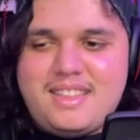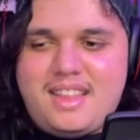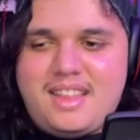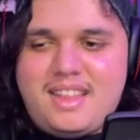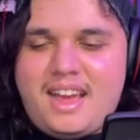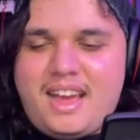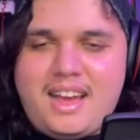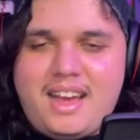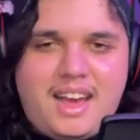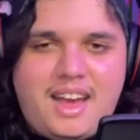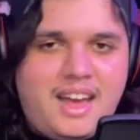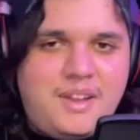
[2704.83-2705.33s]

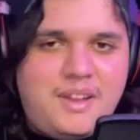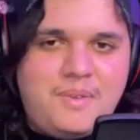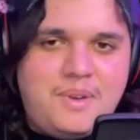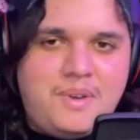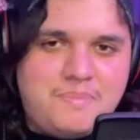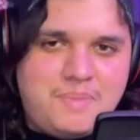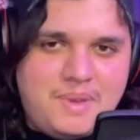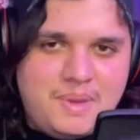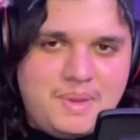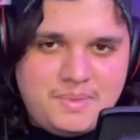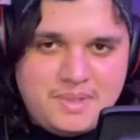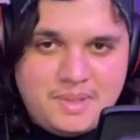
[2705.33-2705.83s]
I, I don't
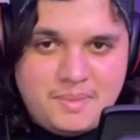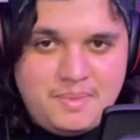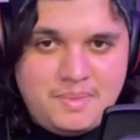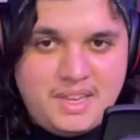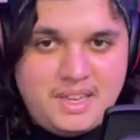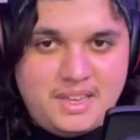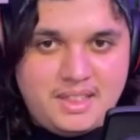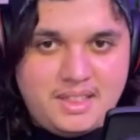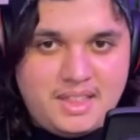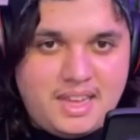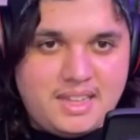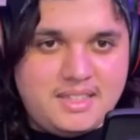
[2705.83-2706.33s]
want people to
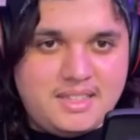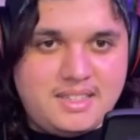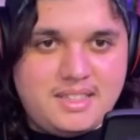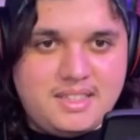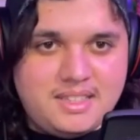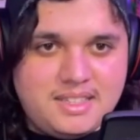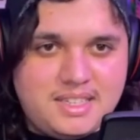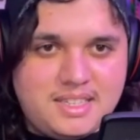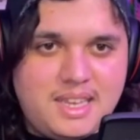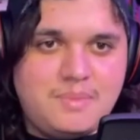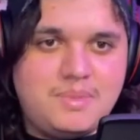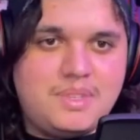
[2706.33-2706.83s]
be in that
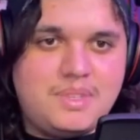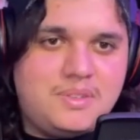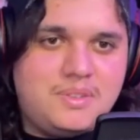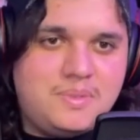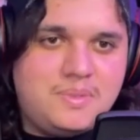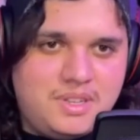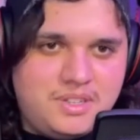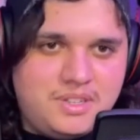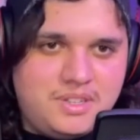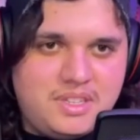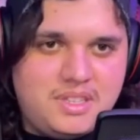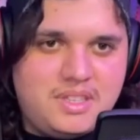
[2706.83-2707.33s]
the same
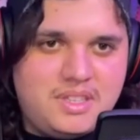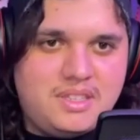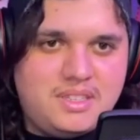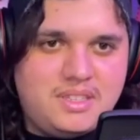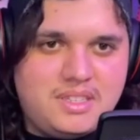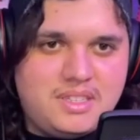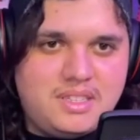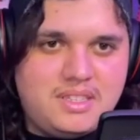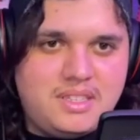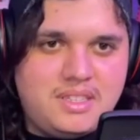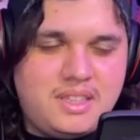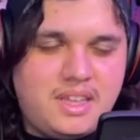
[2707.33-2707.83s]

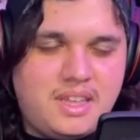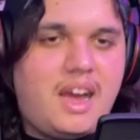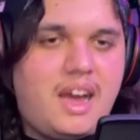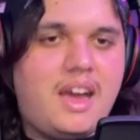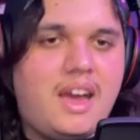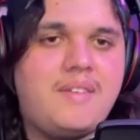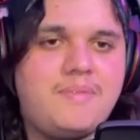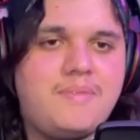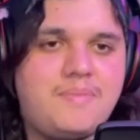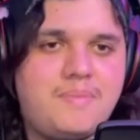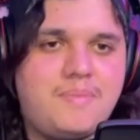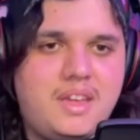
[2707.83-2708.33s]
situations that
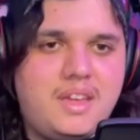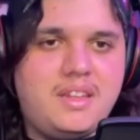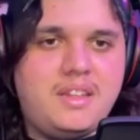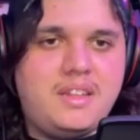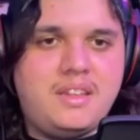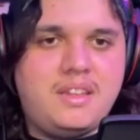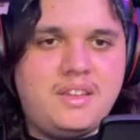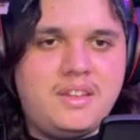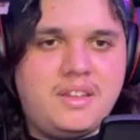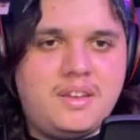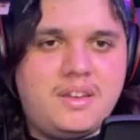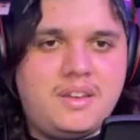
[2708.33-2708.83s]
I've been,
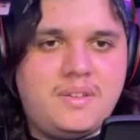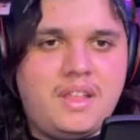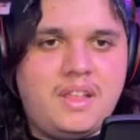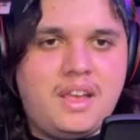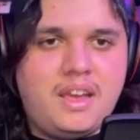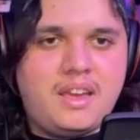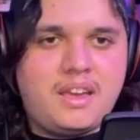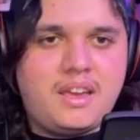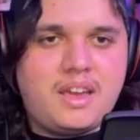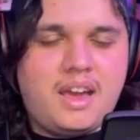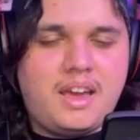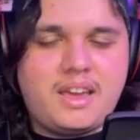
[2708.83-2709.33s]
you know,
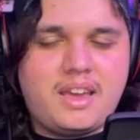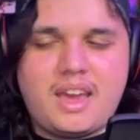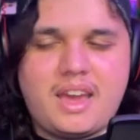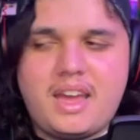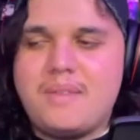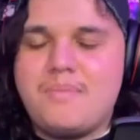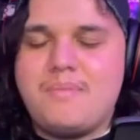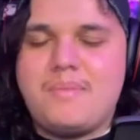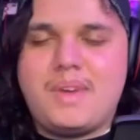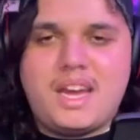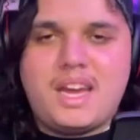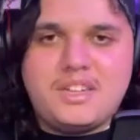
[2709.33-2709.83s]
like mm-hmm. I
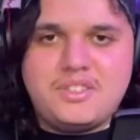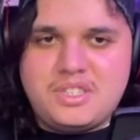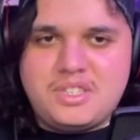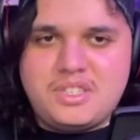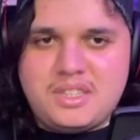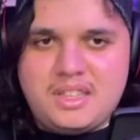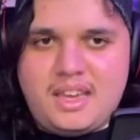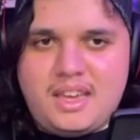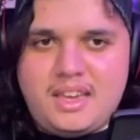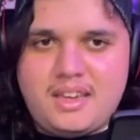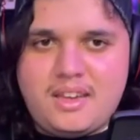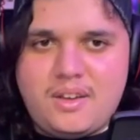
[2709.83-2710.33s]
can't
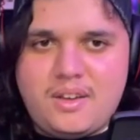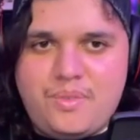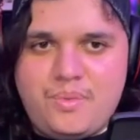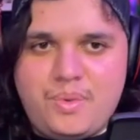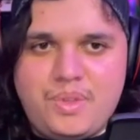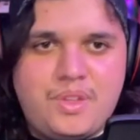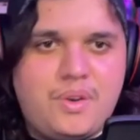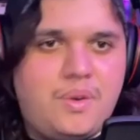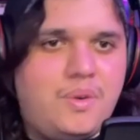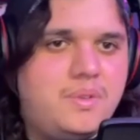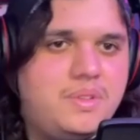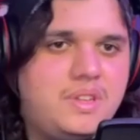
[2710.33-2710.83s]
imagine like
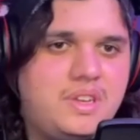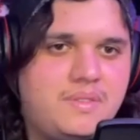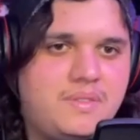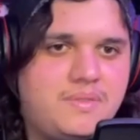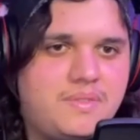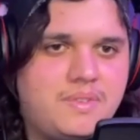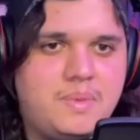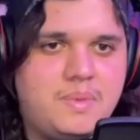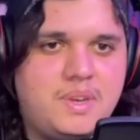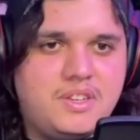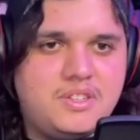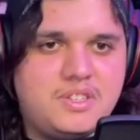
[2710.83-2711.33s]
withholding
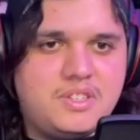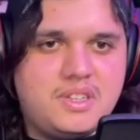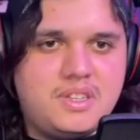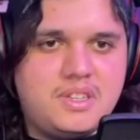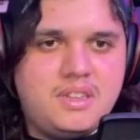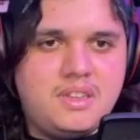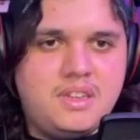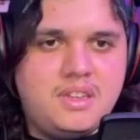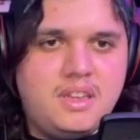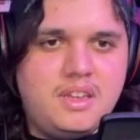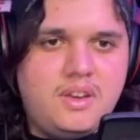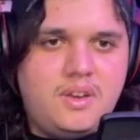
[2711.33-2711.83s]

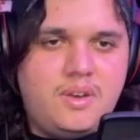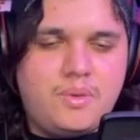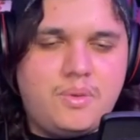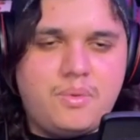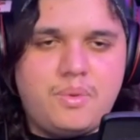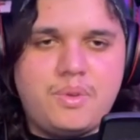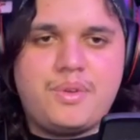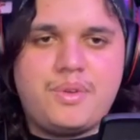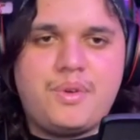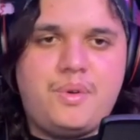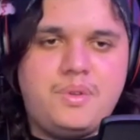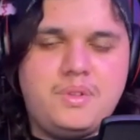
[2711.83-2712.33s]
information or
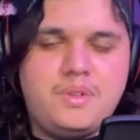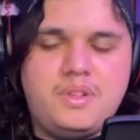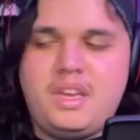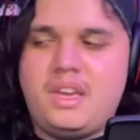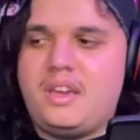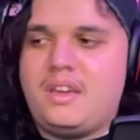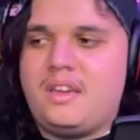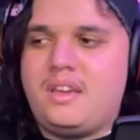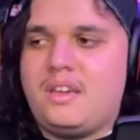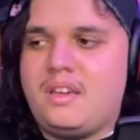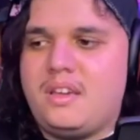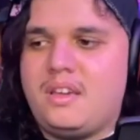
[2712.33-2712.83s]

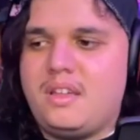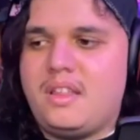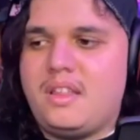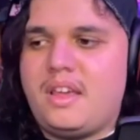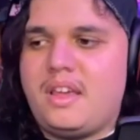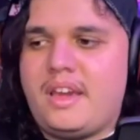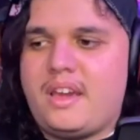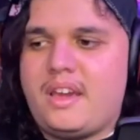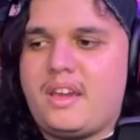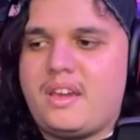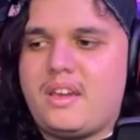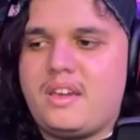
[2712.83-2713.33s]
withholding
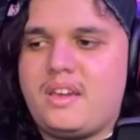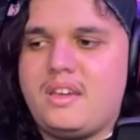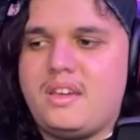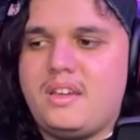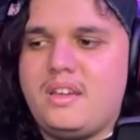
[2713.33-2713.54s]
like